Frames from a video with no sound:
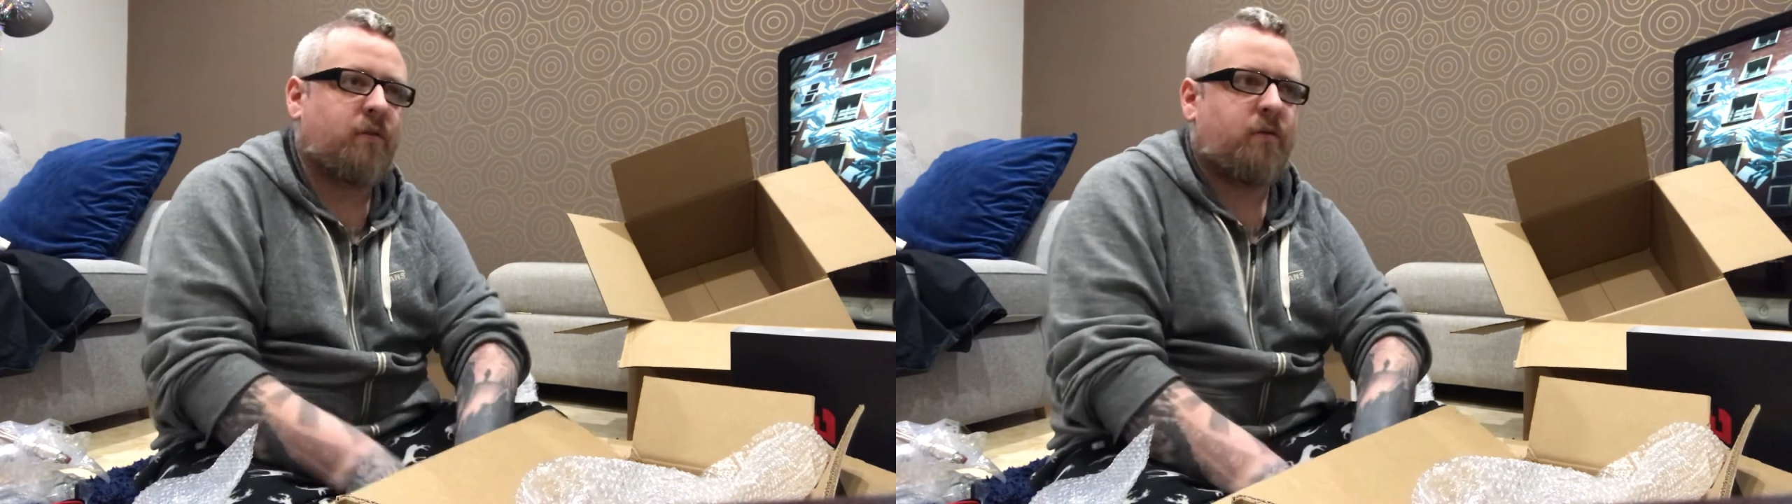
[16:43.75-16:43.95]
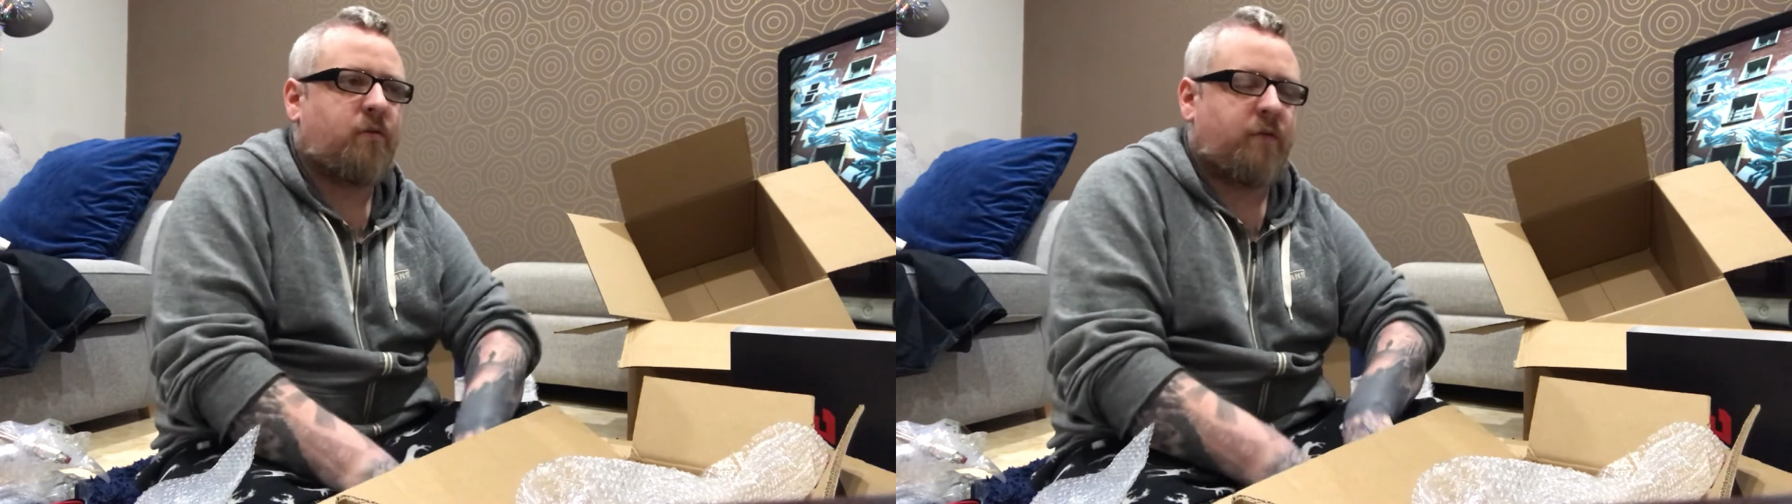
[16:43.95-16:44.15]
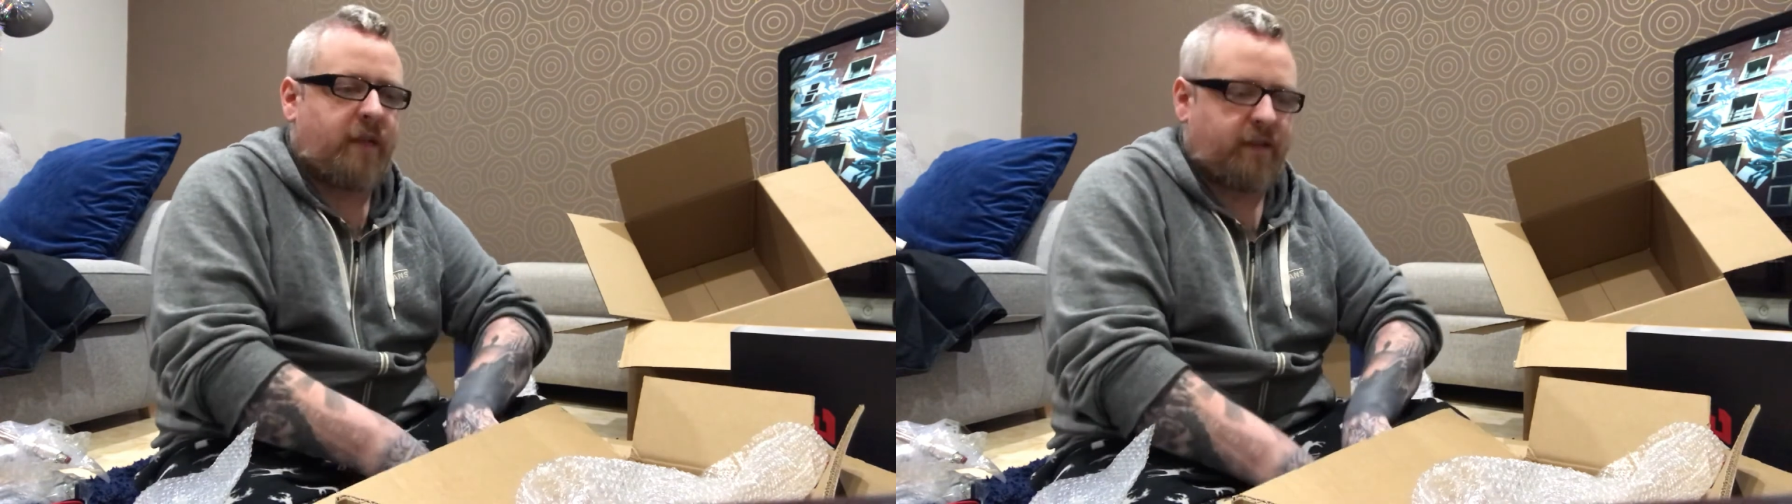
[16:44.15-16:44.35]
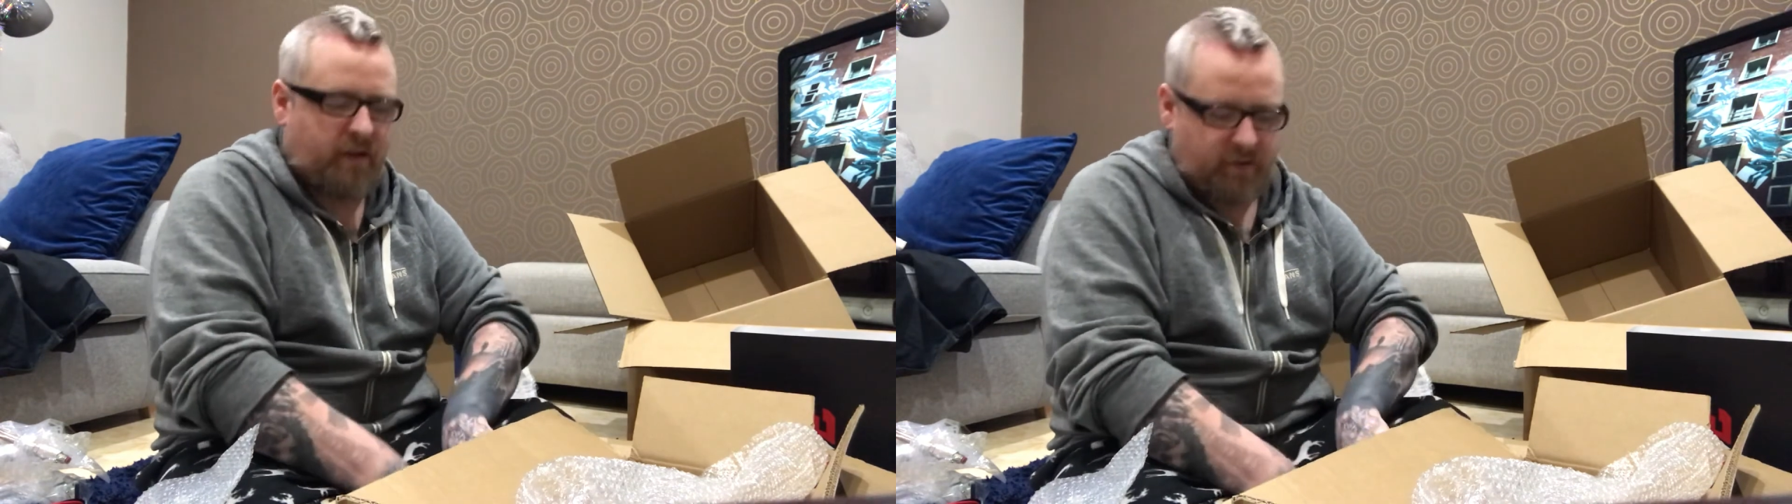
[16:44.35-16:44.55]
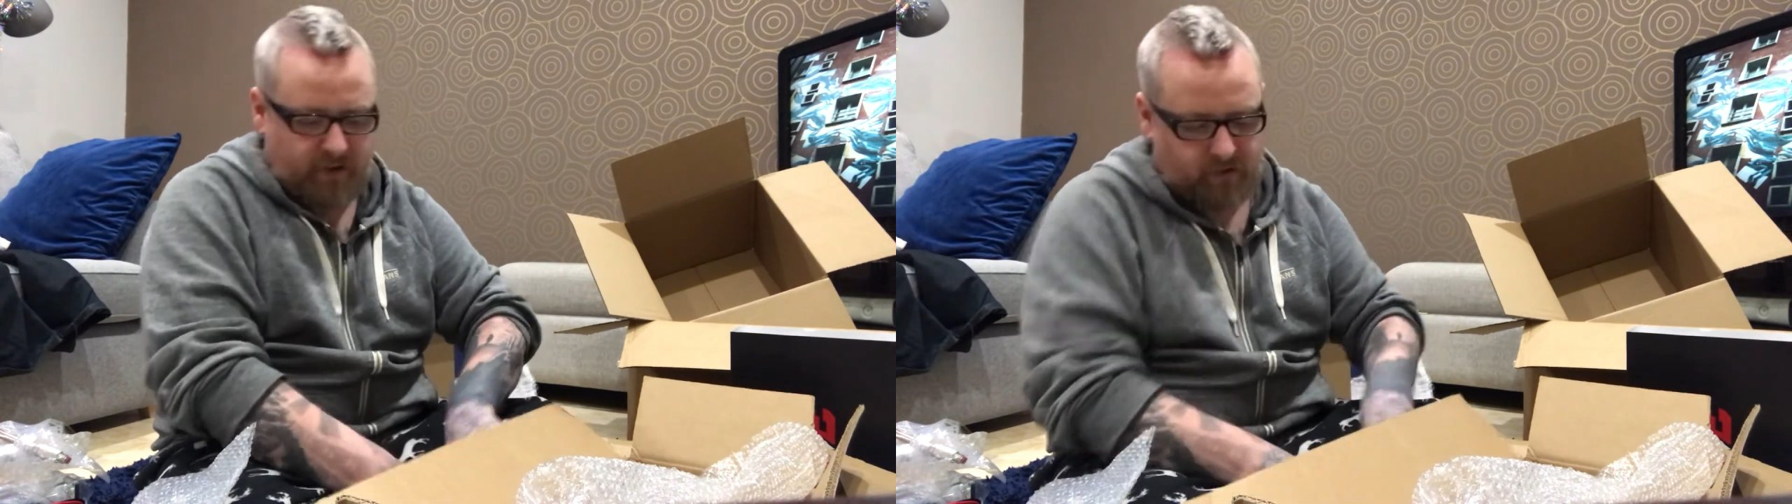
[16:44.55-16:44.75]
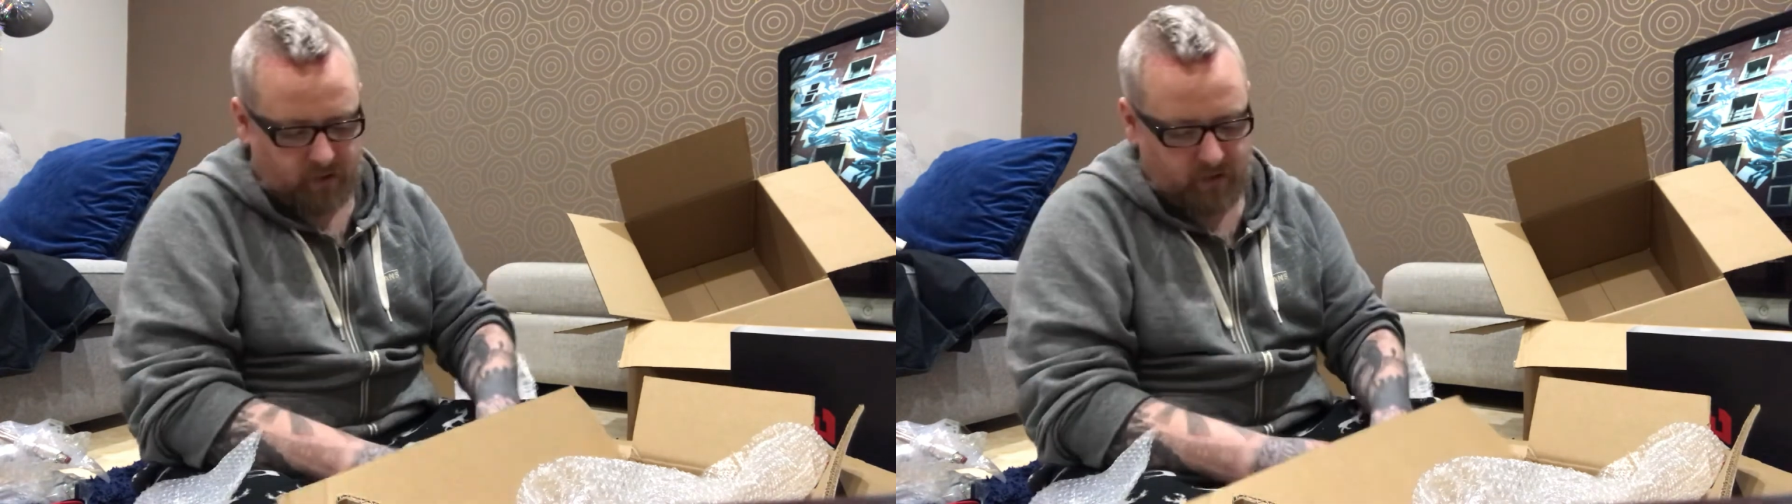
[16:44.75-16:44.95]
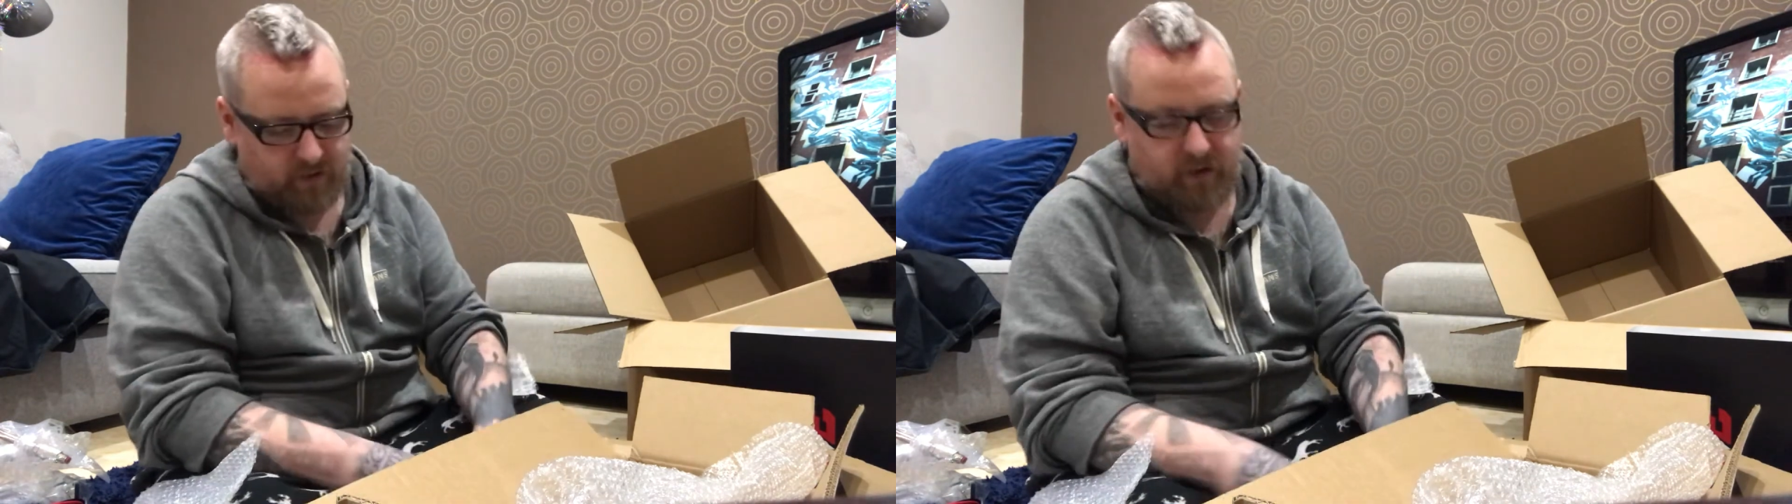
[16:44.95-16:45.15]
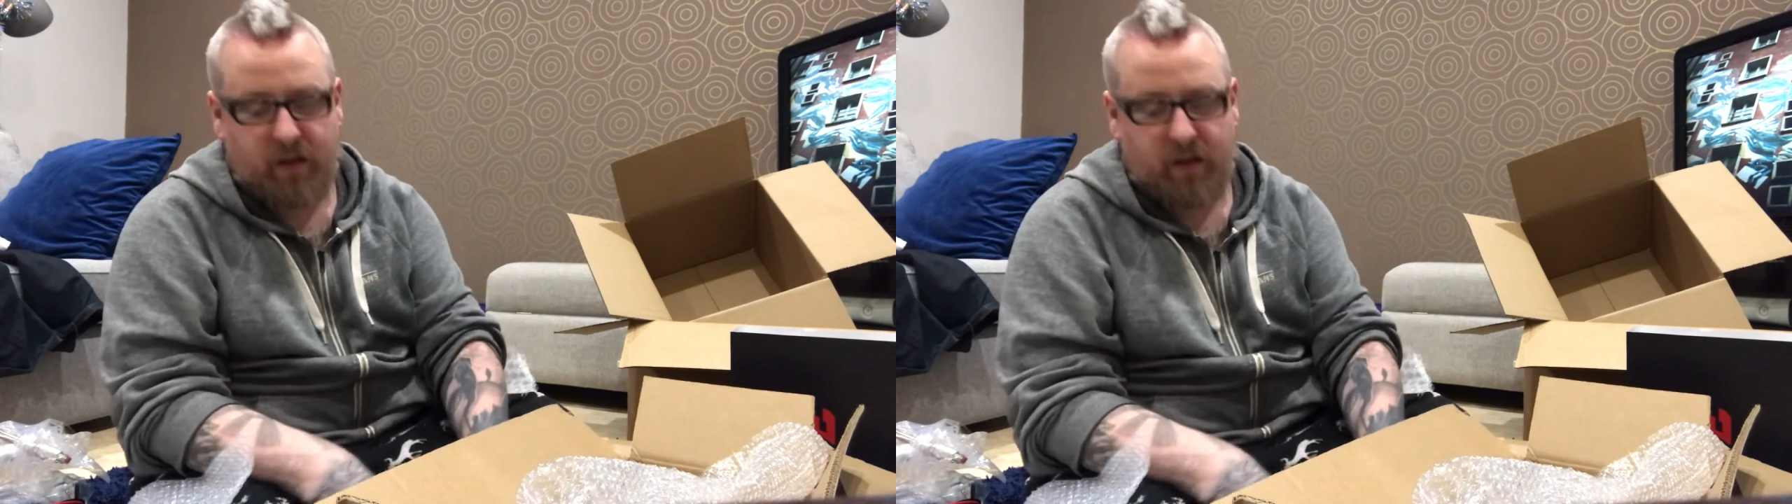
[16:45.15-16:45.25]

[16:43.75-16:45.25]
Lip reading: 2 days after I ordered it,